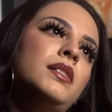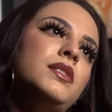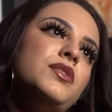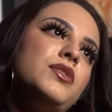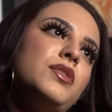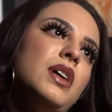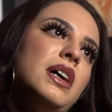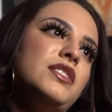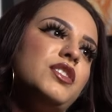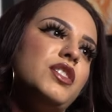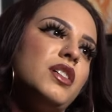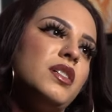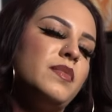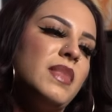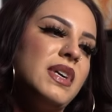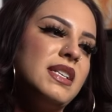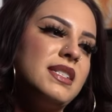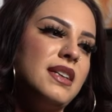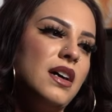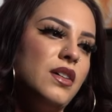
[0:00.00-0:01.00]
So I turned
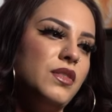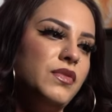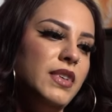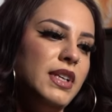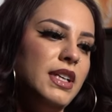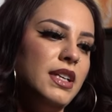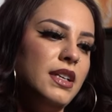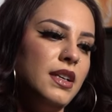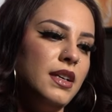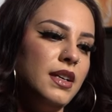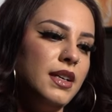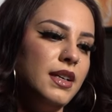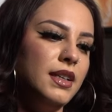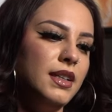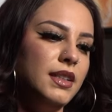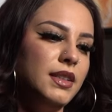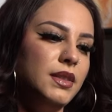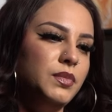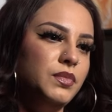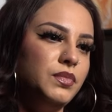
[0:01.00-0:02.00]
myself
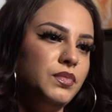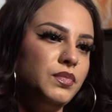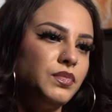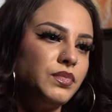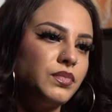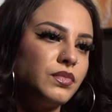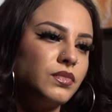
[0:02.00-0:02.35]
in.